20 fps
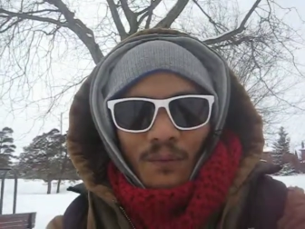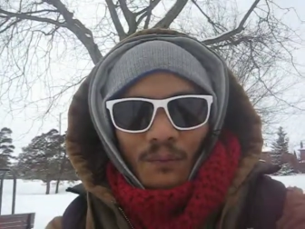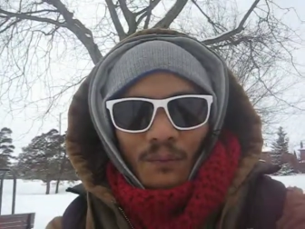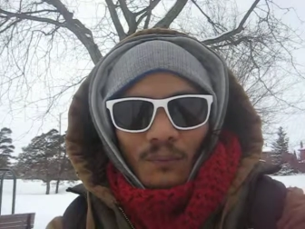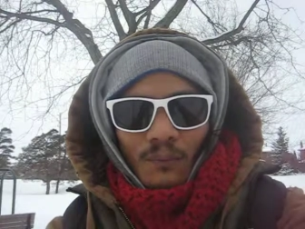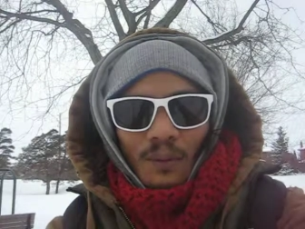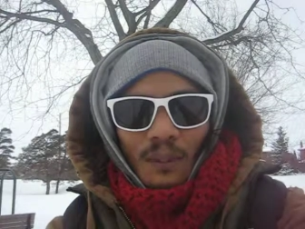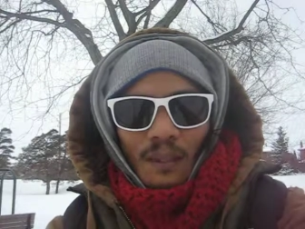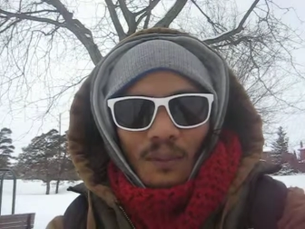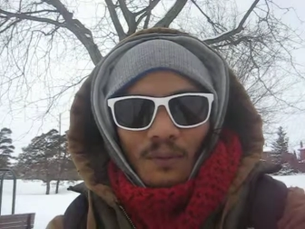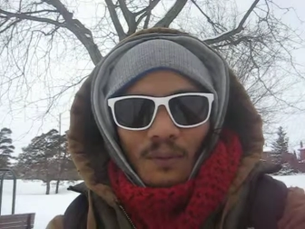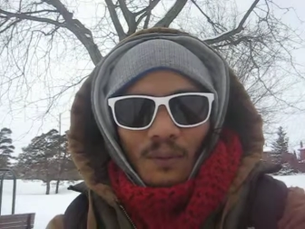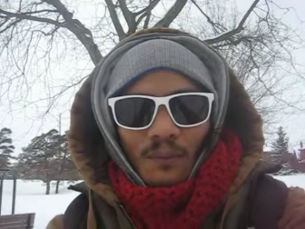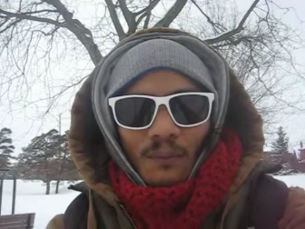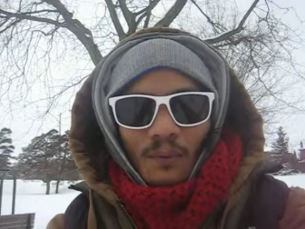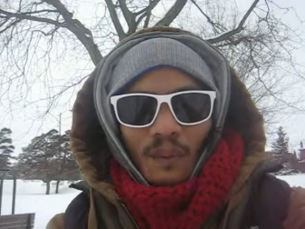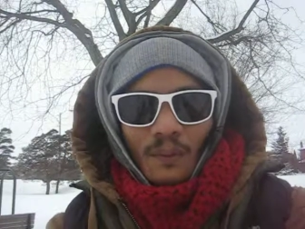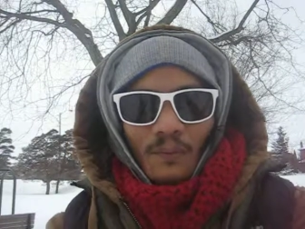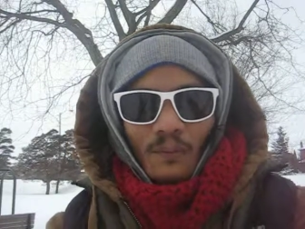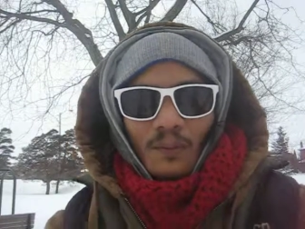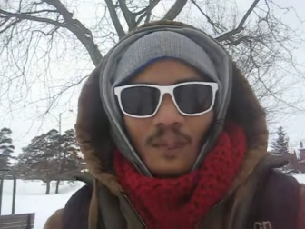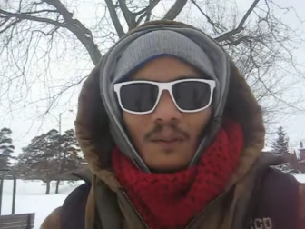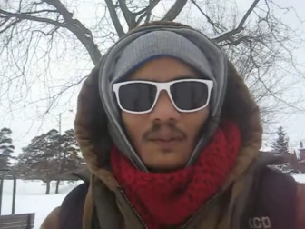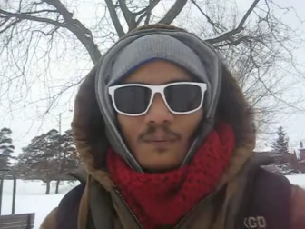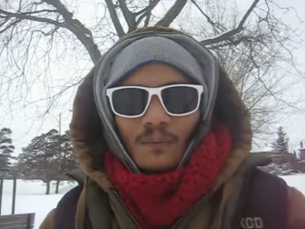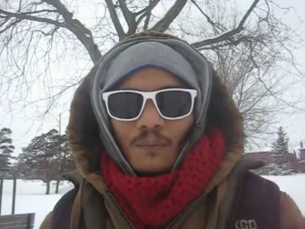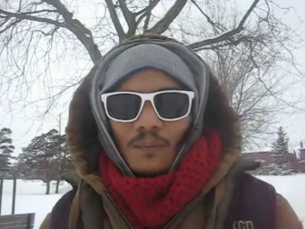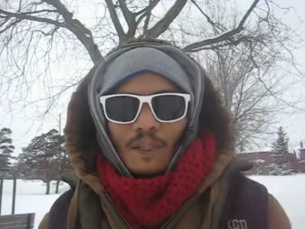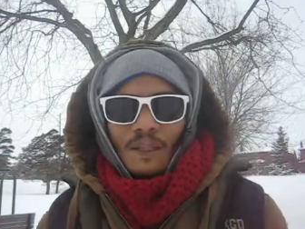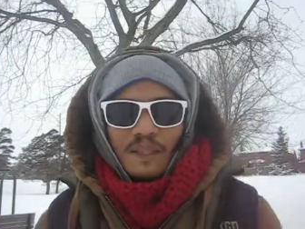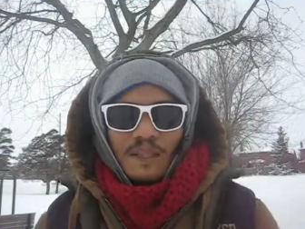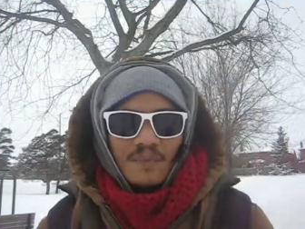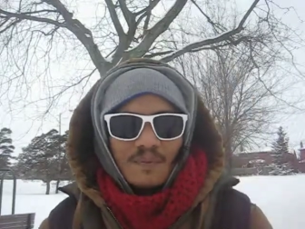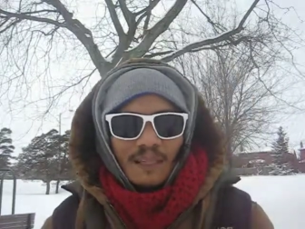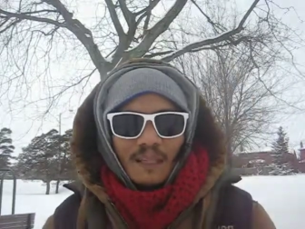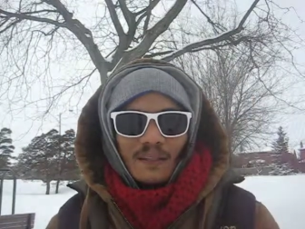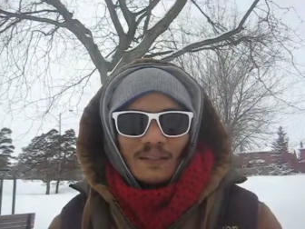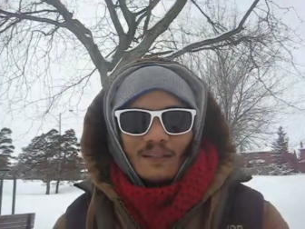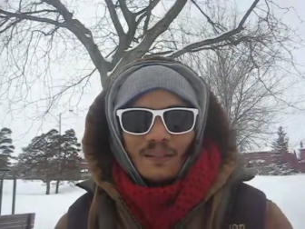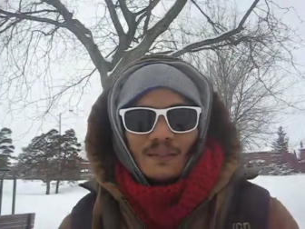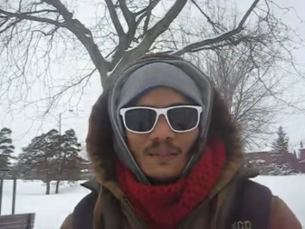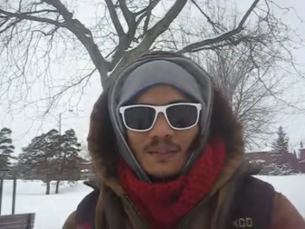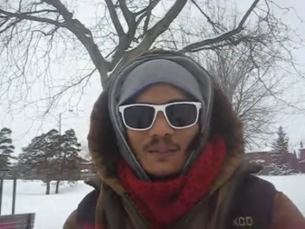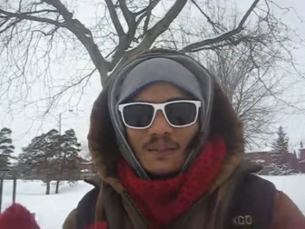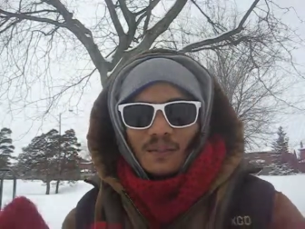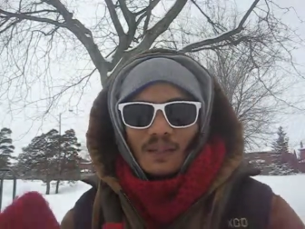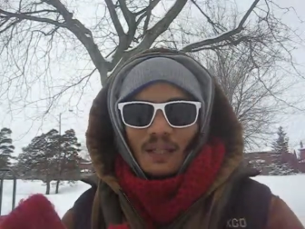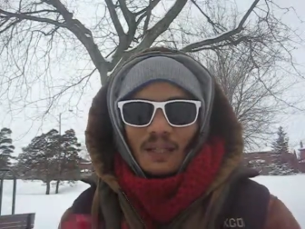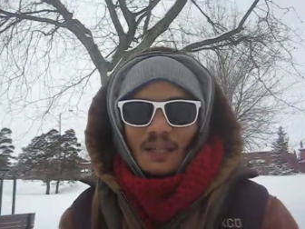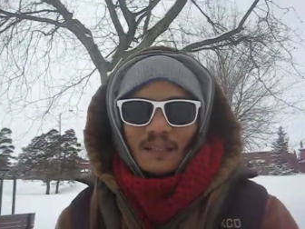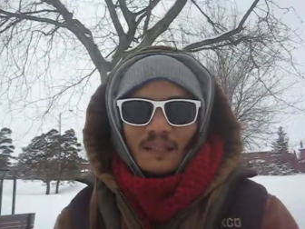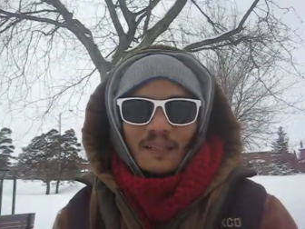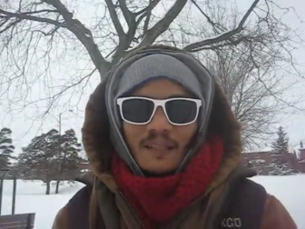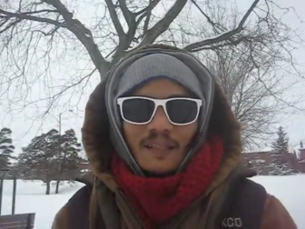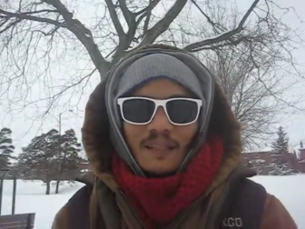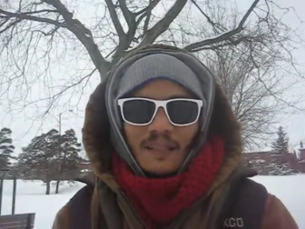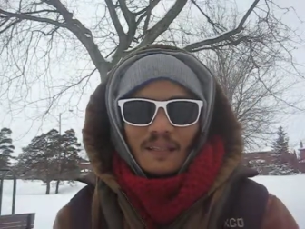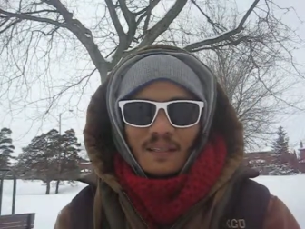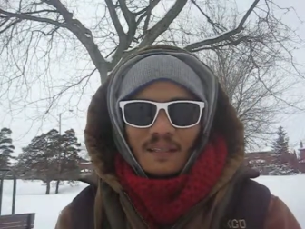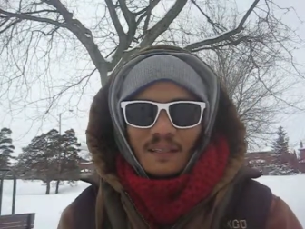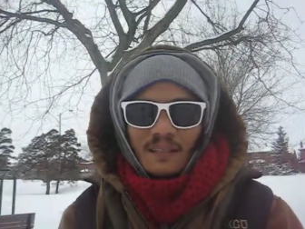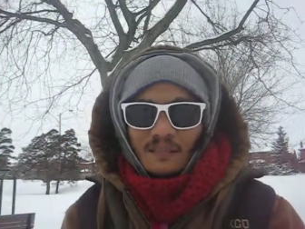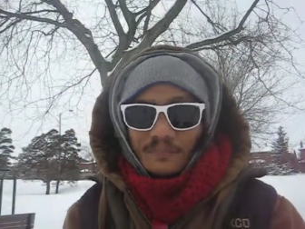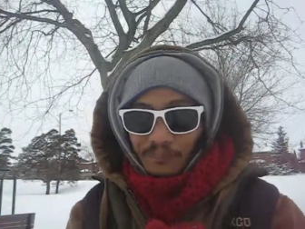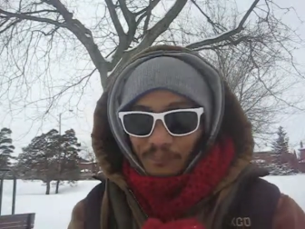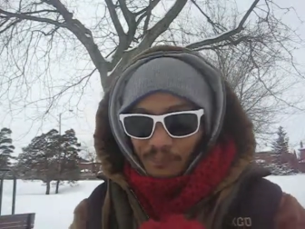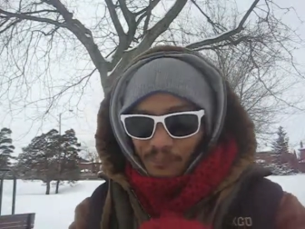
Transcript: really what it comes down to, today's